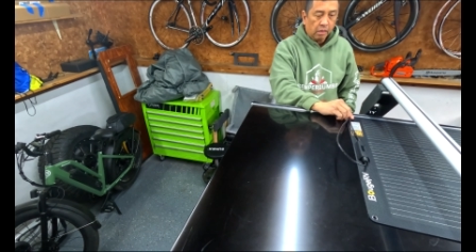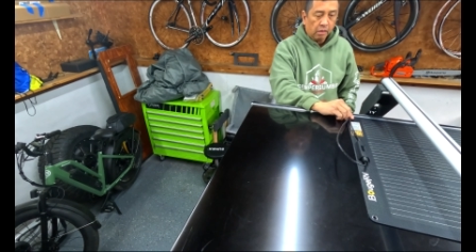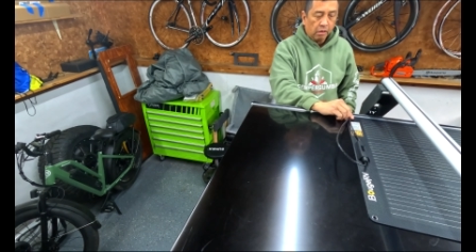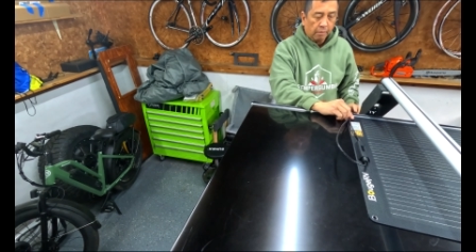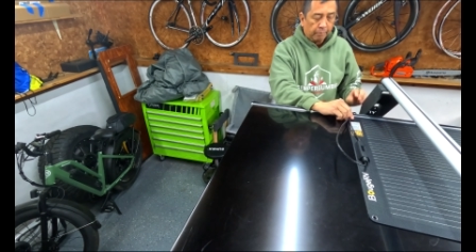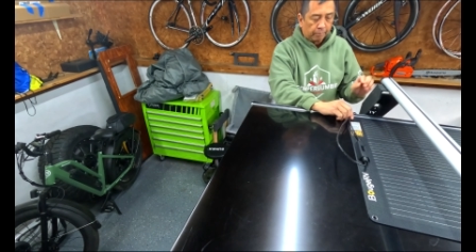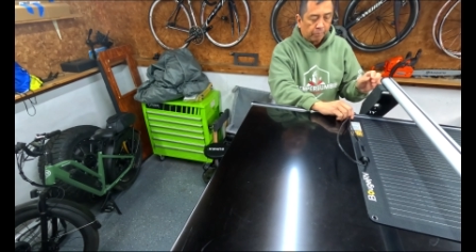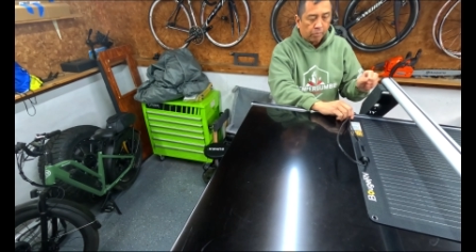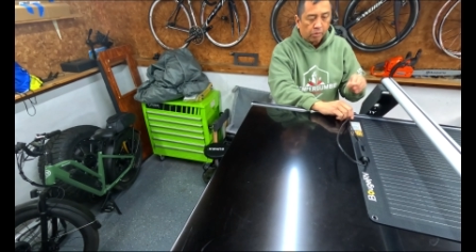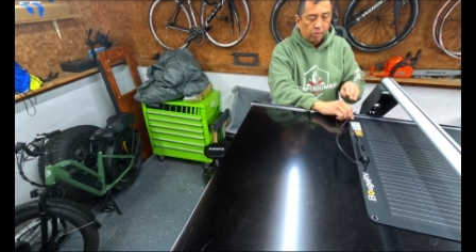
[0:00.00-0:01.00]
um,
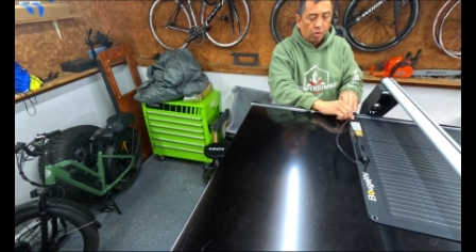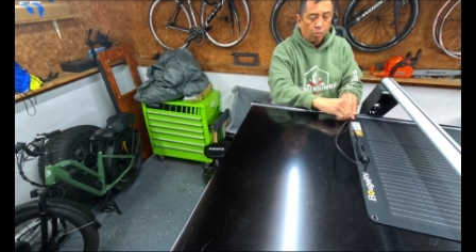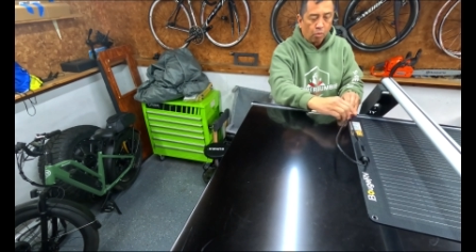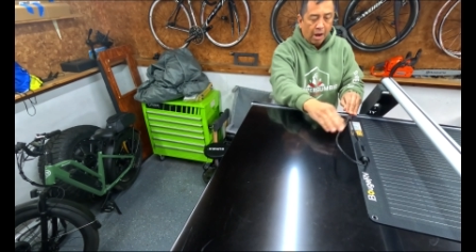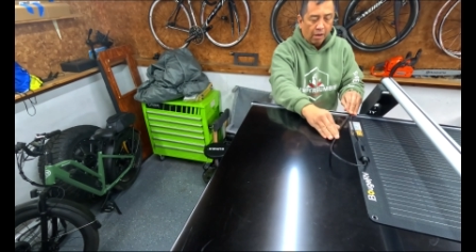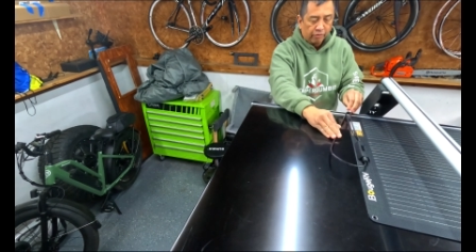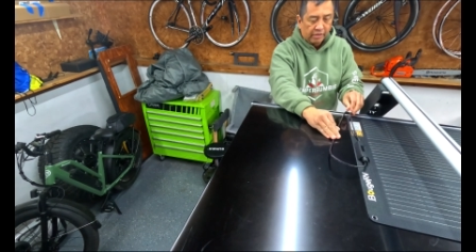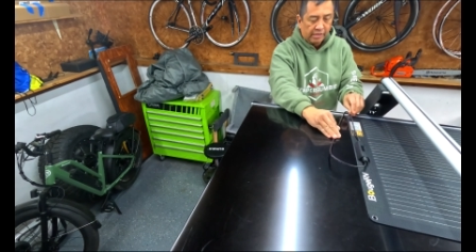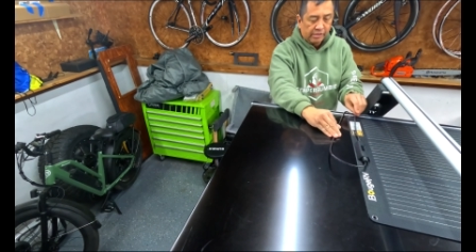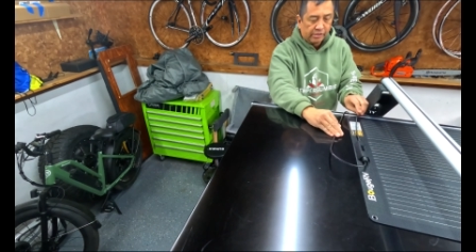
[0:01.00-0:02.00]
route
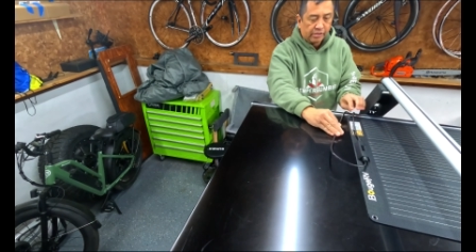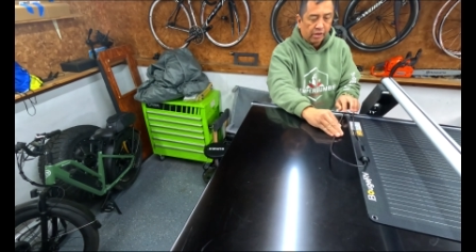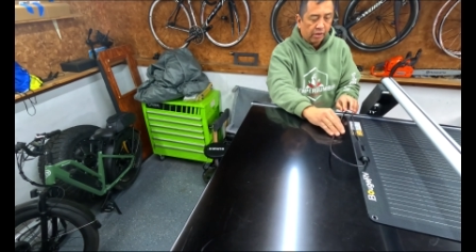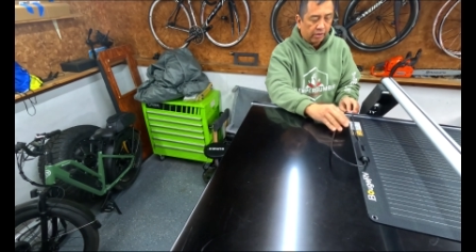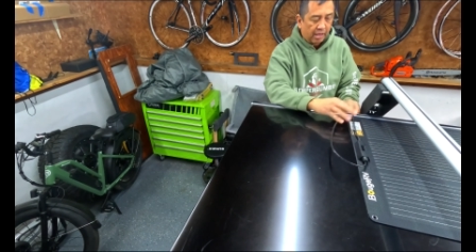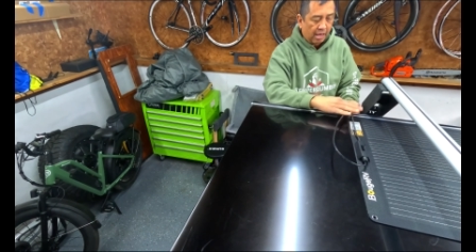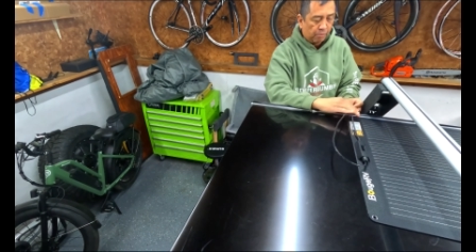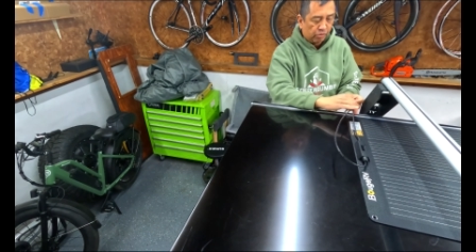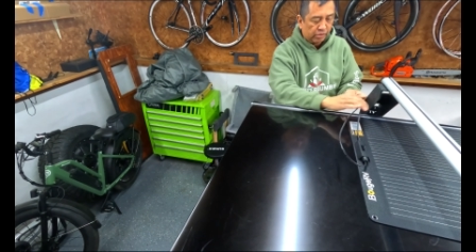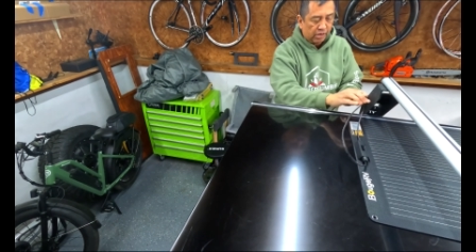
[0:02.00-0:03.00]
these
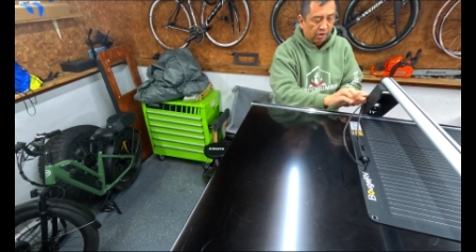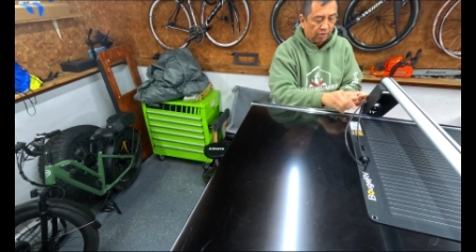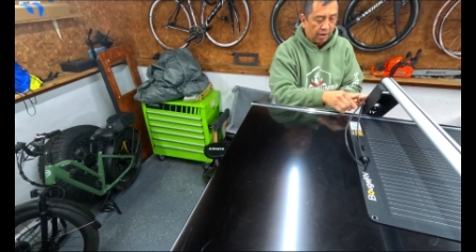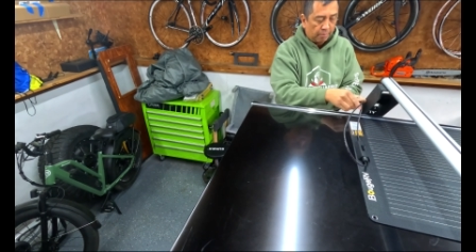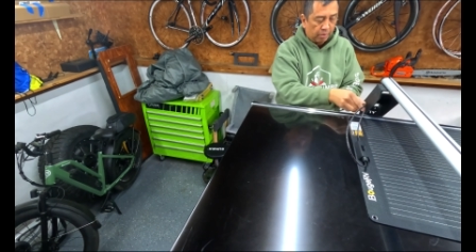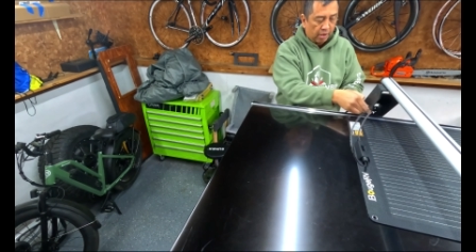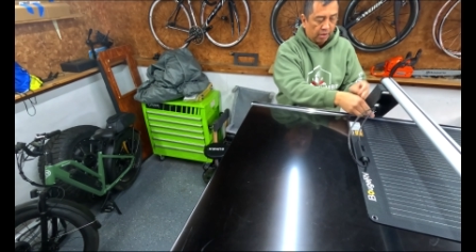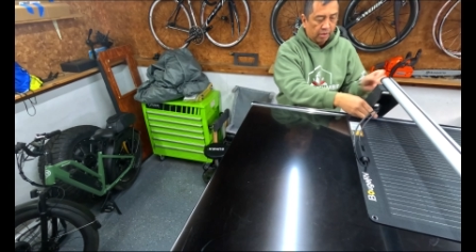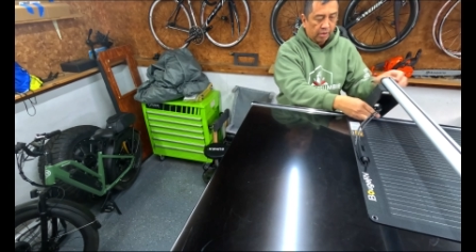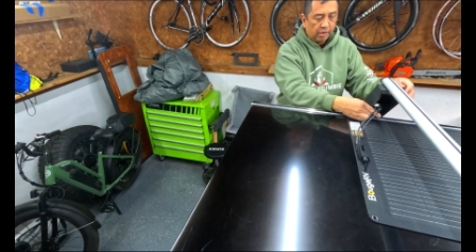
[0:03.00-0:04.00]
cables here and I'm going
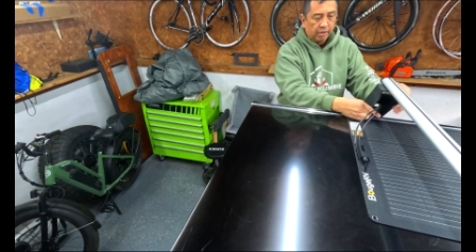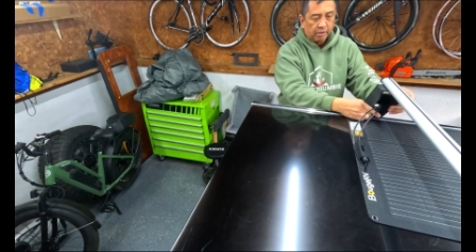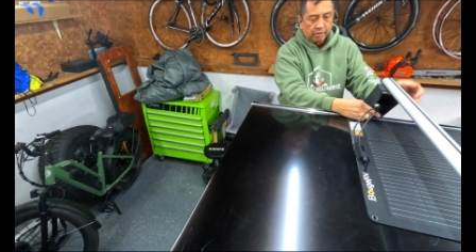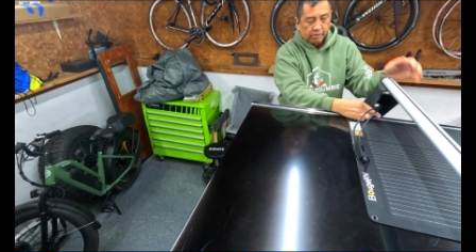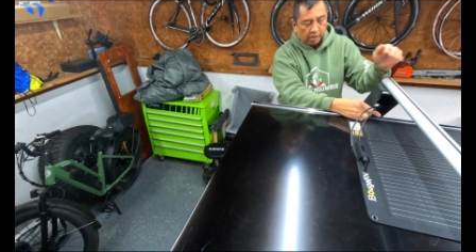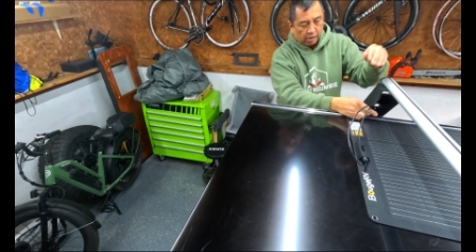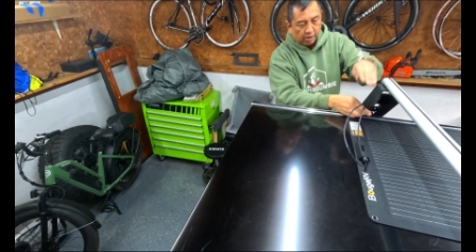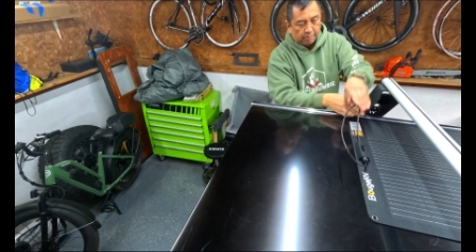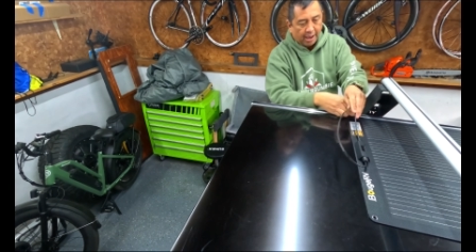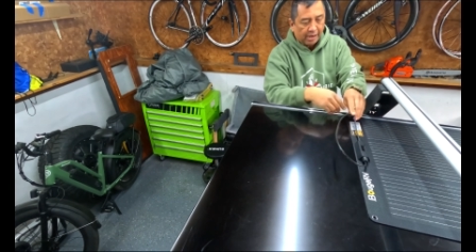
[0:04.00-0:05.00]
to
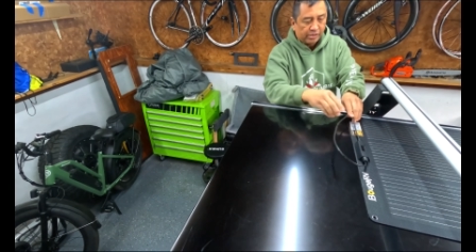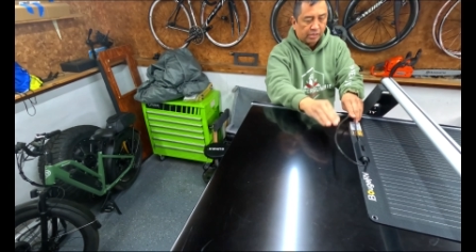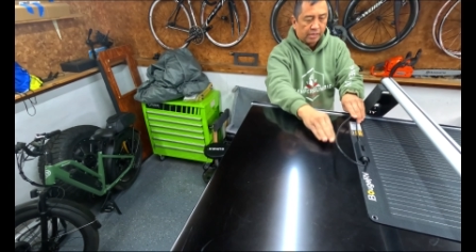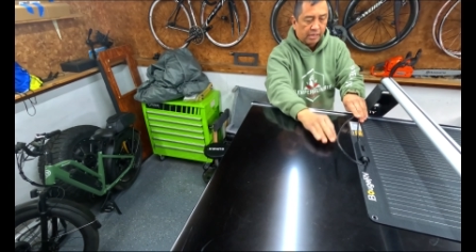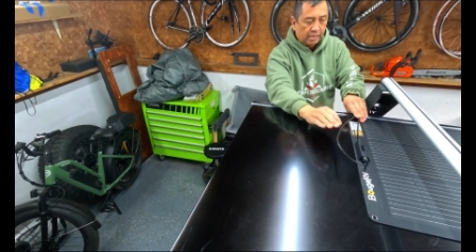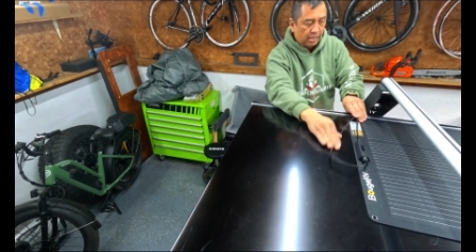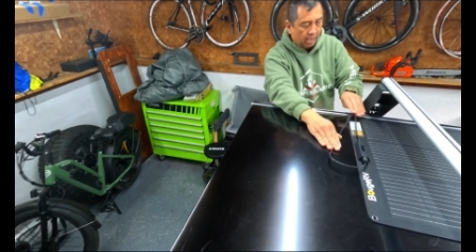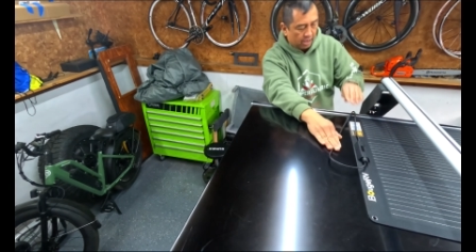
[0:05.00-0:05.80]
actually